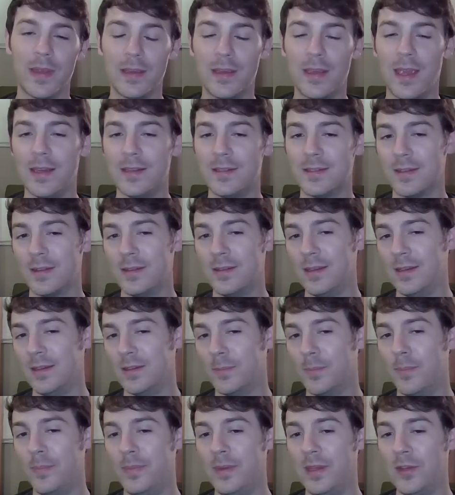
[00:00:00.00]
In case
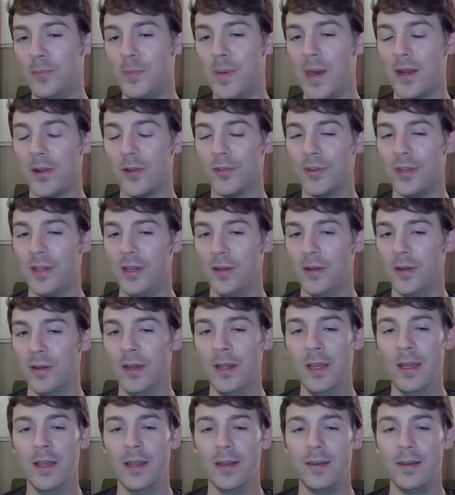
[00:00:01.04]
these battles here